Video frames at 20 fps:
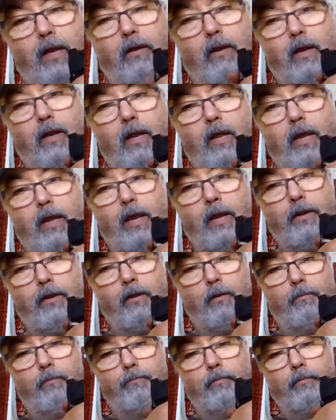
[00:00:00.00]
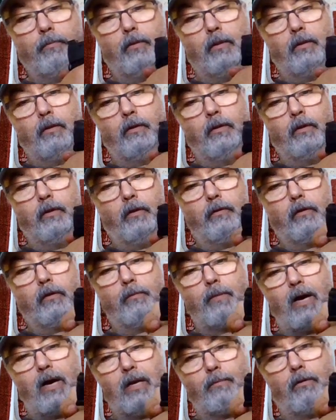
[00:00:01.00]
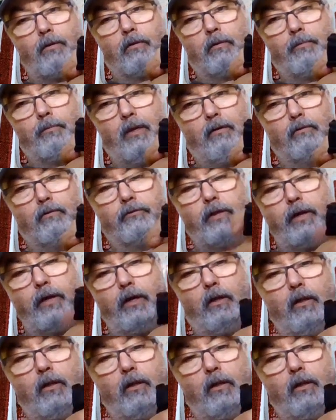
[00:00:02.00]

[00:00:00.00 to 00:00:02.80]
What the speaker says: and the bottom of the beaver tail.